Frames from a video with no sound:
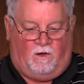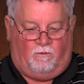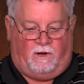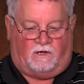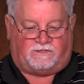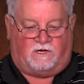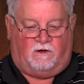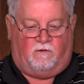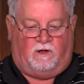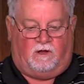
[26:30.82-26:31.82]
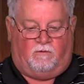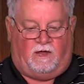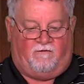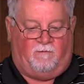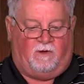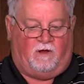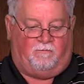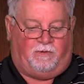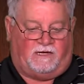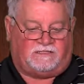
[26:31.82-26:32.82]
We also will have them
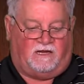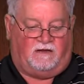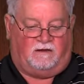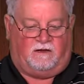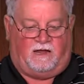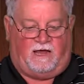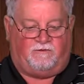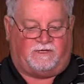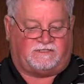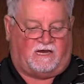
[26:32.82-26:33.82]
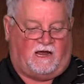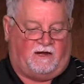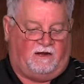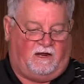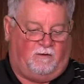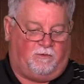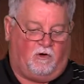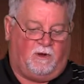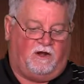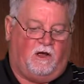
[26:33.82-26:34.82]
place a address sign and a
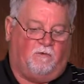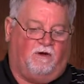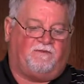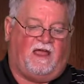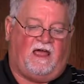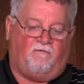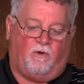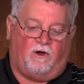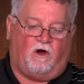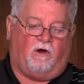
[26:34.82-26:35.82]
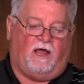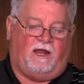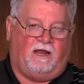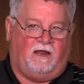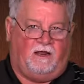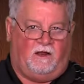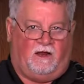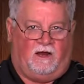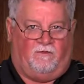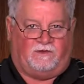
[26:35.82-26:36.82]
permit number if they have one already
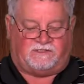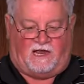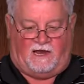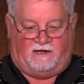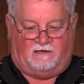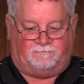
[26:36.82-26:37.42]
on the site.